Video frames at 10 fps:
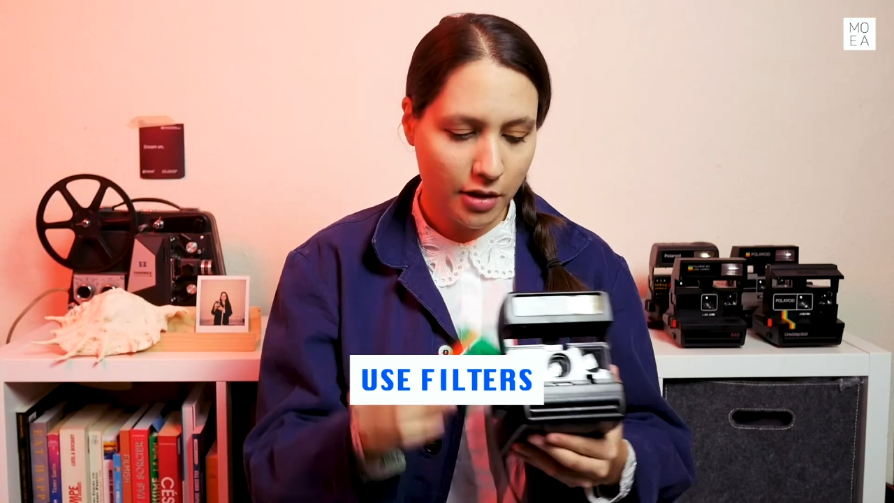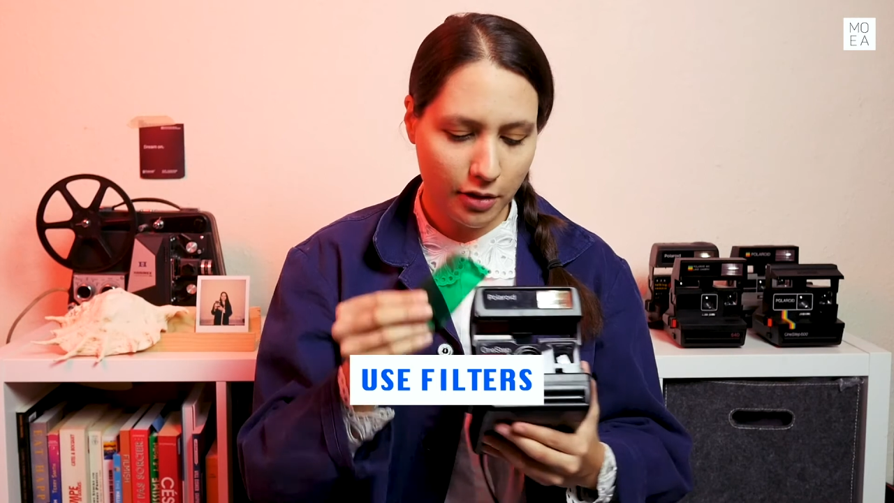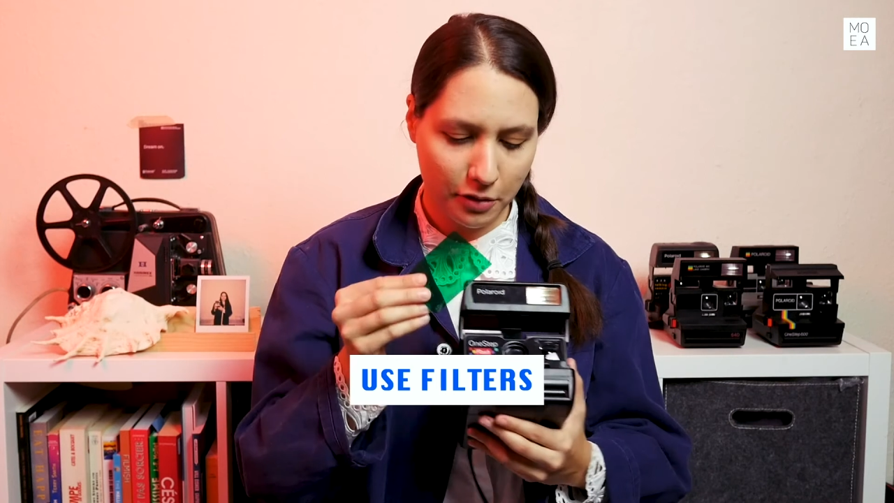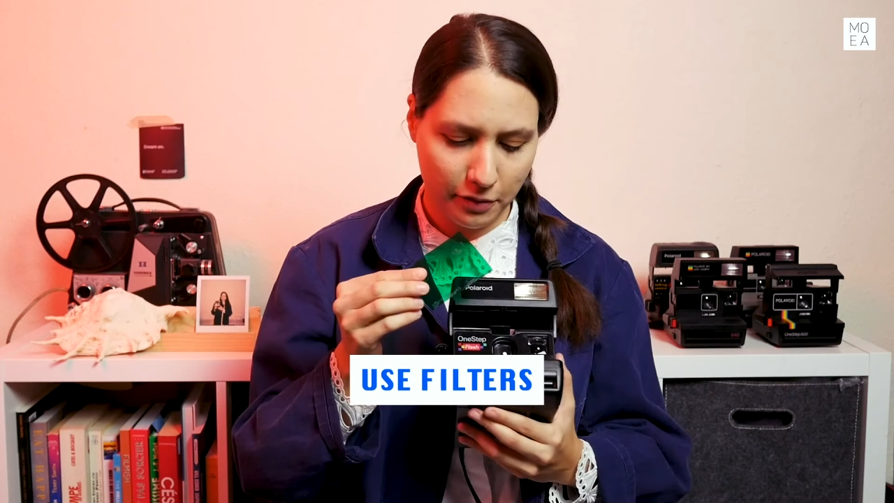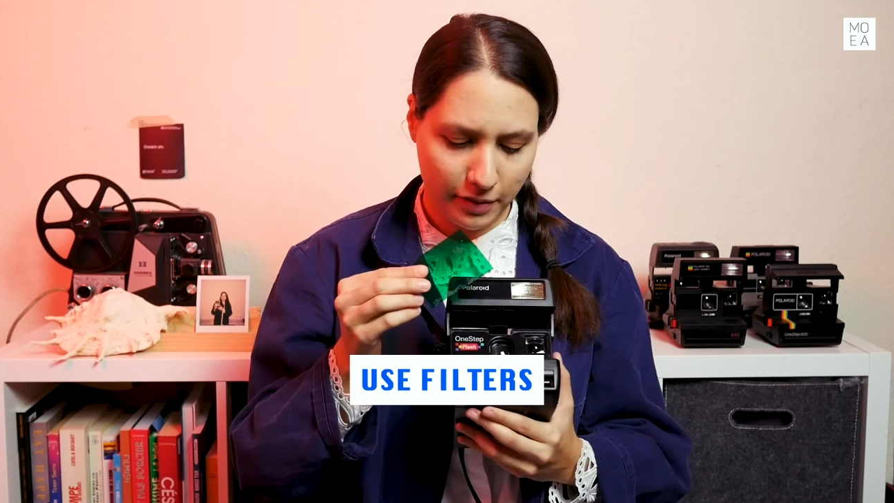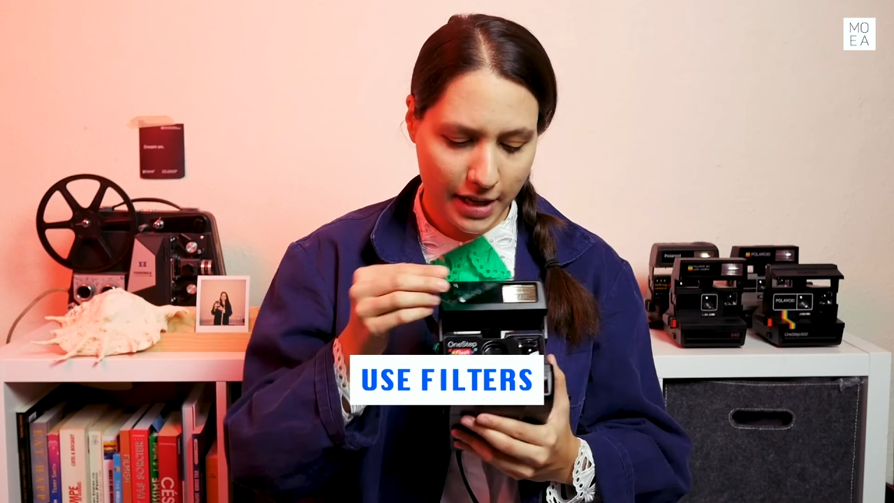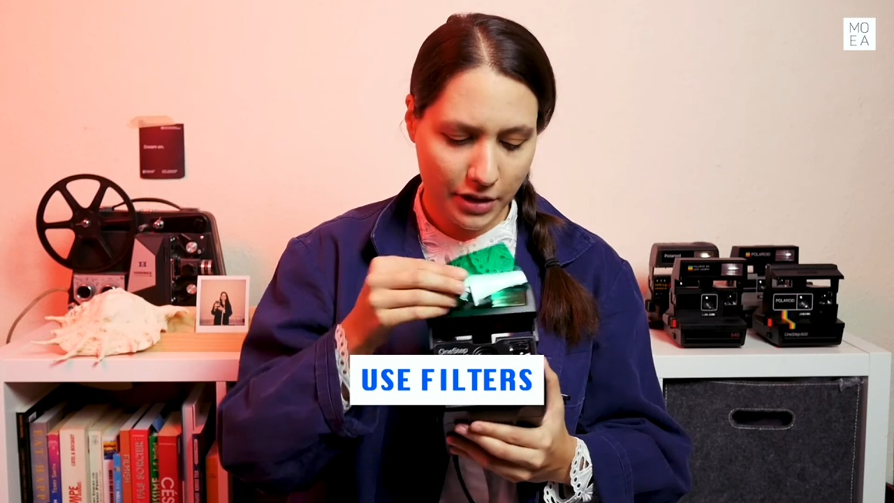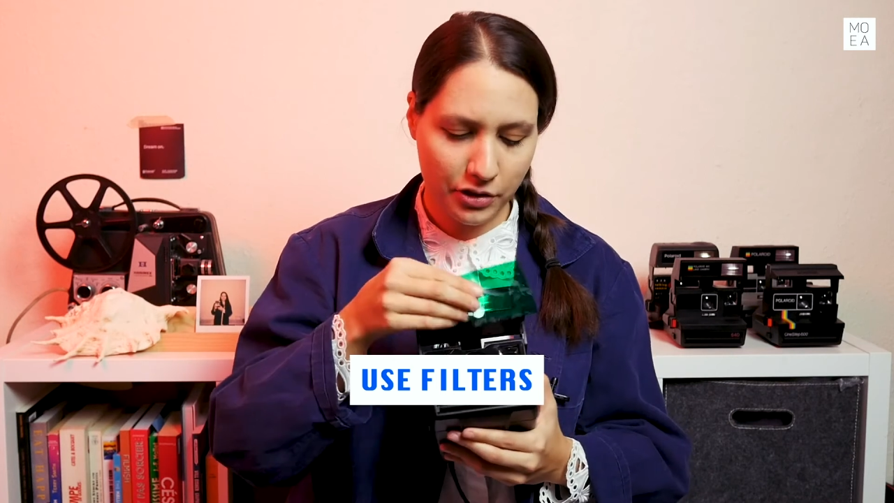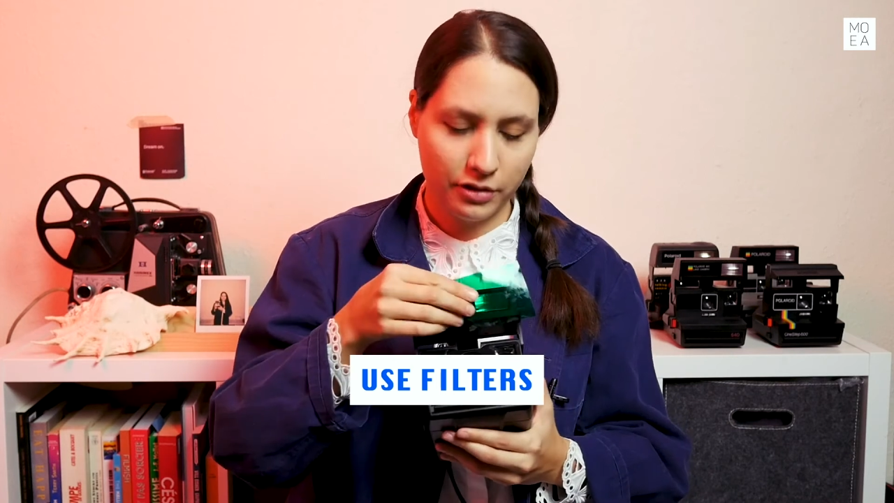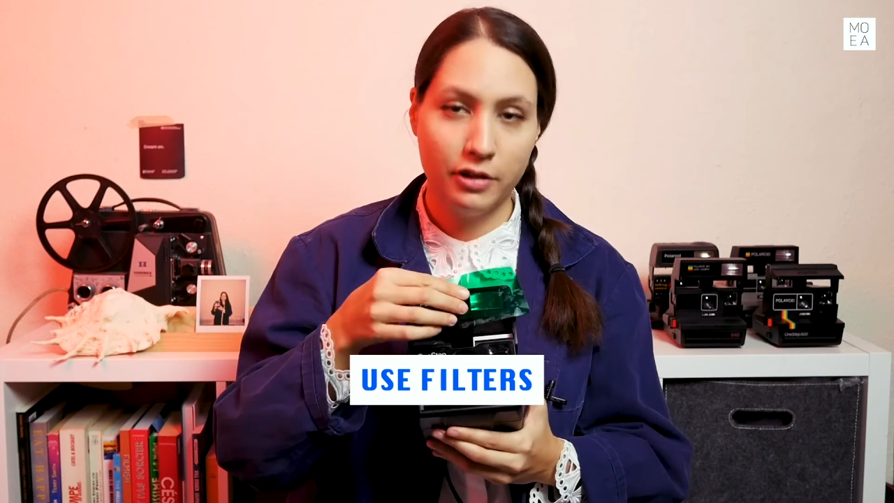on the
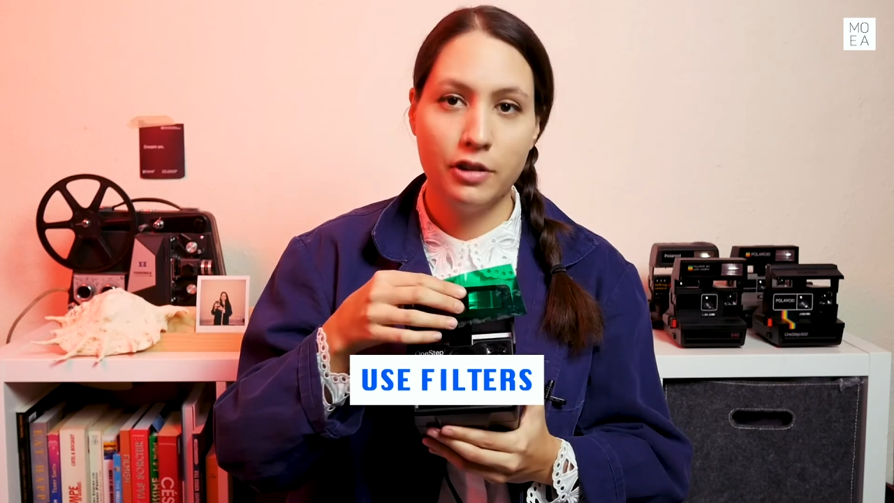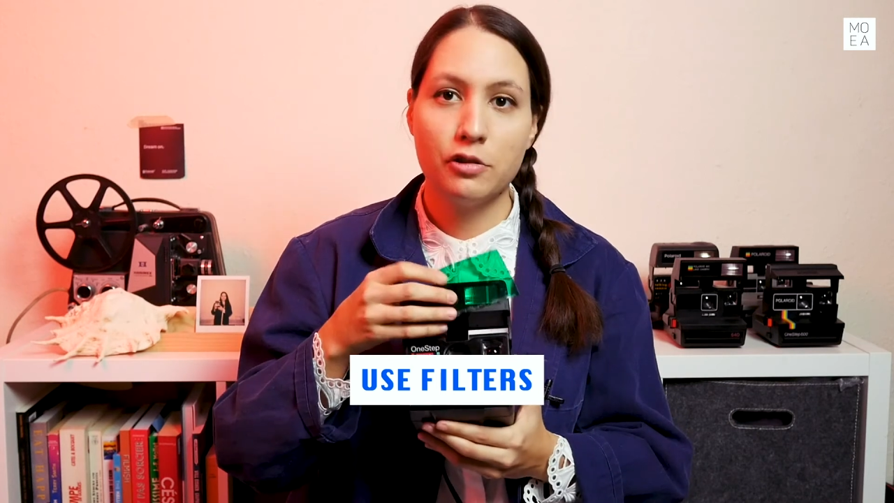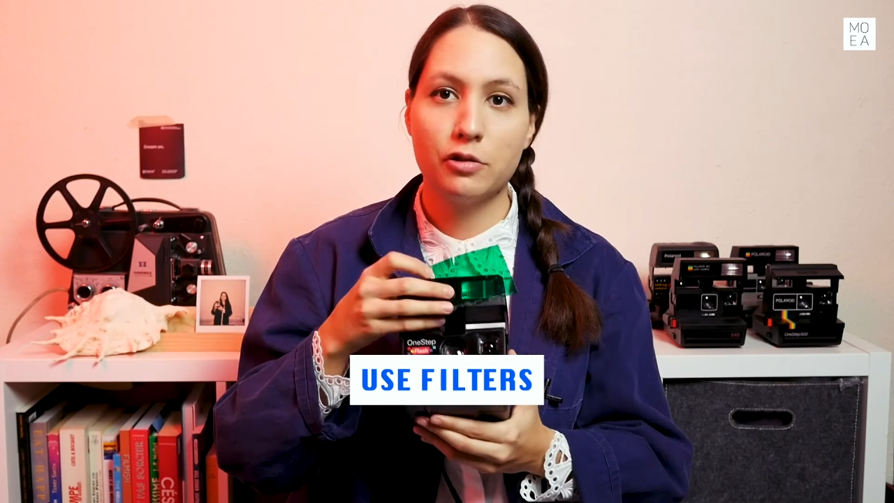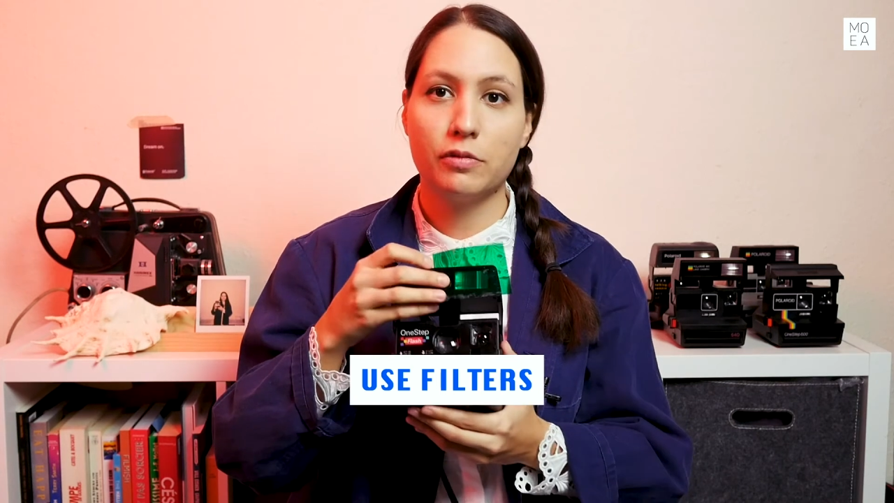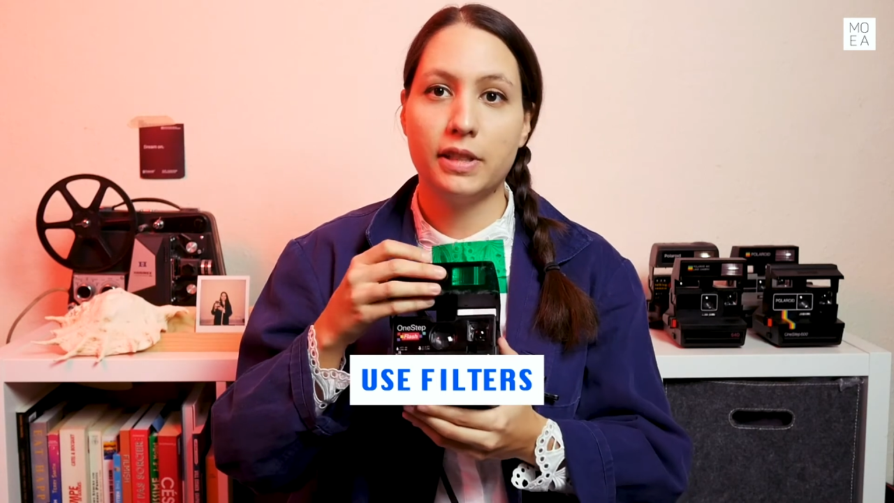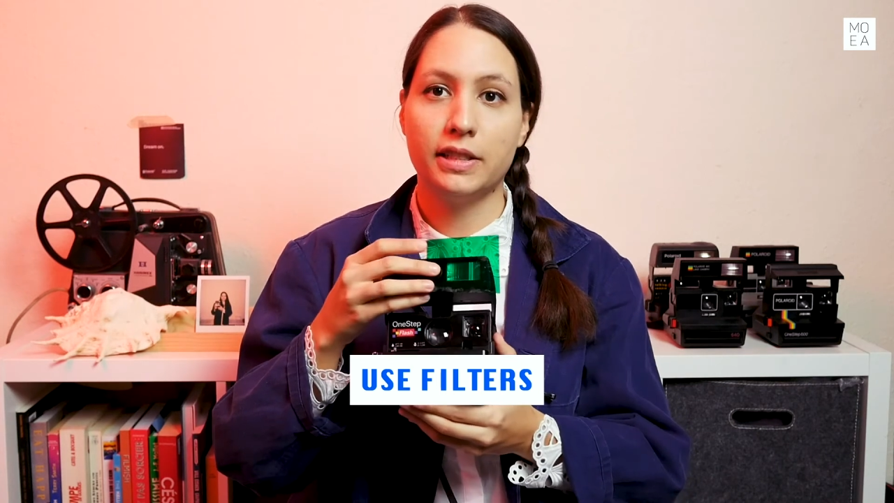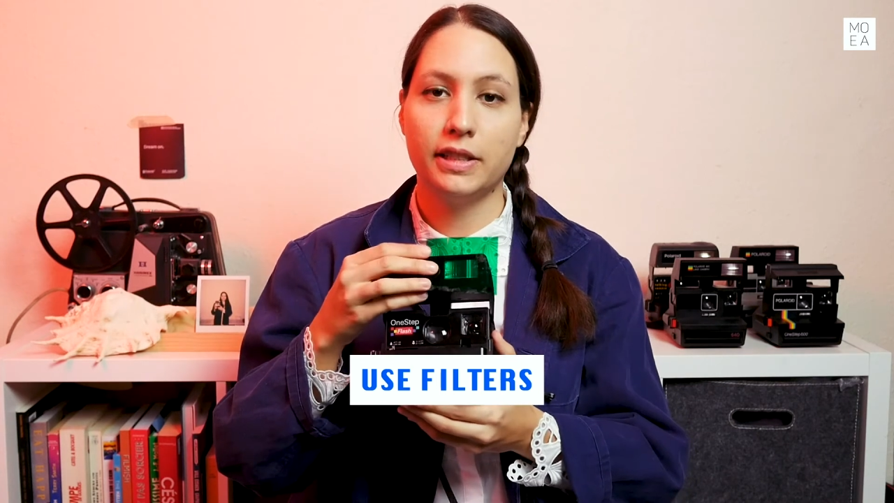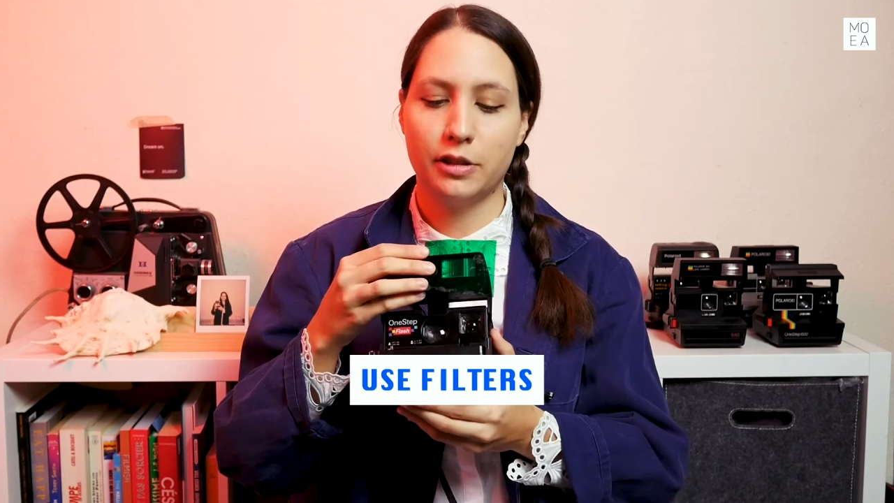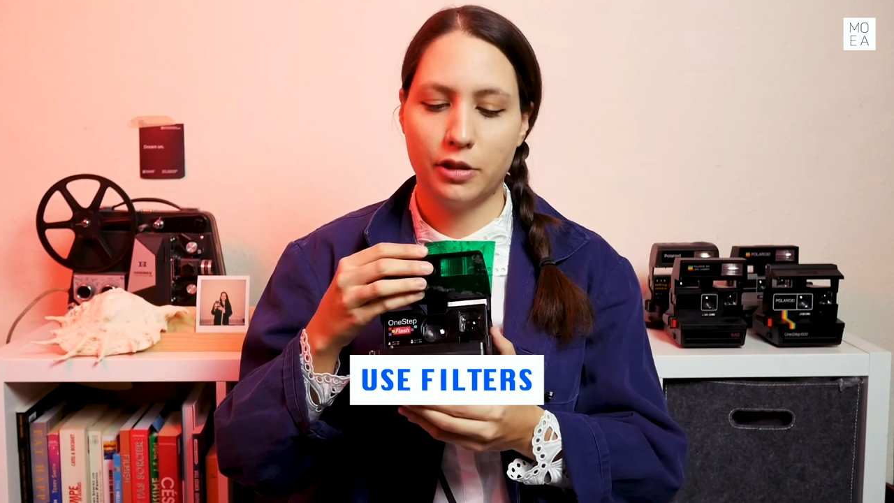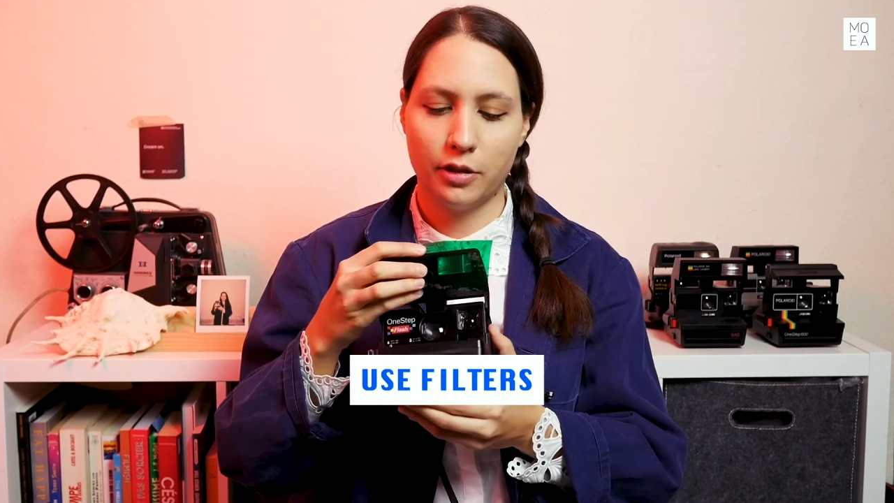flash, so when I
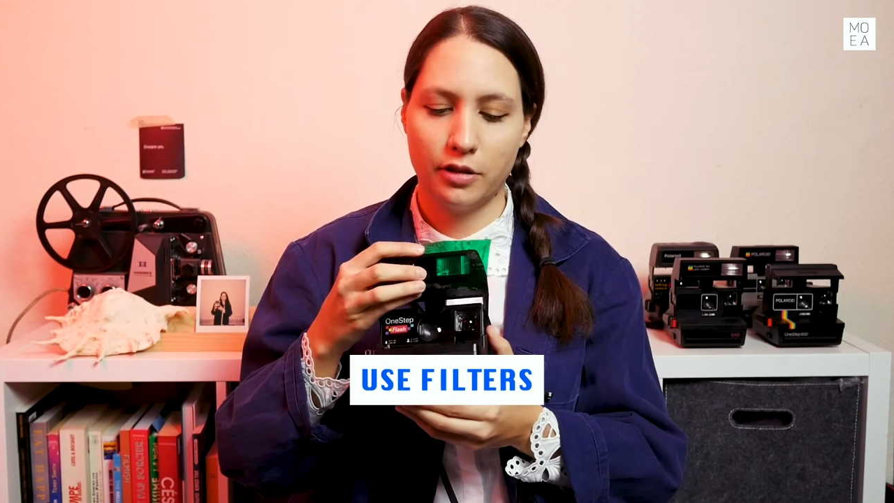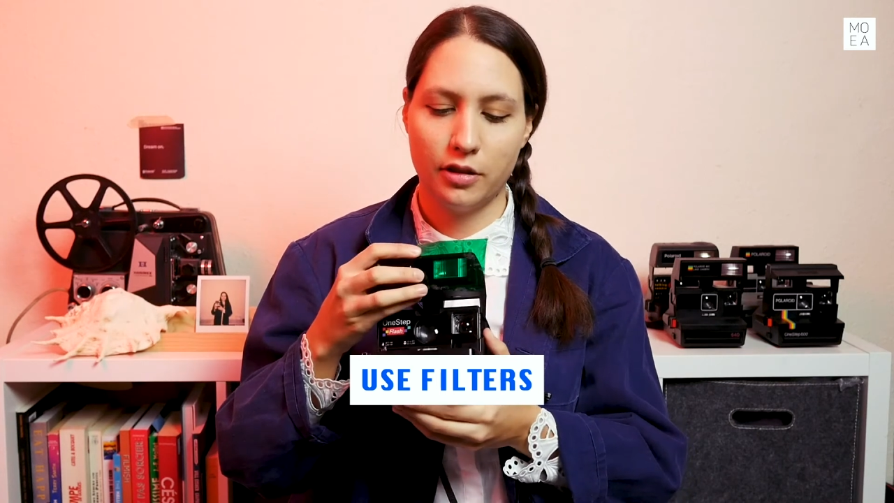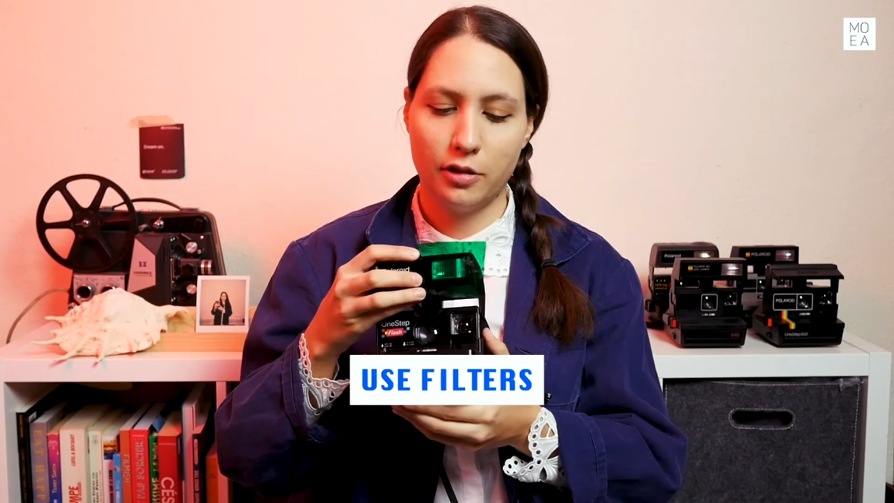take a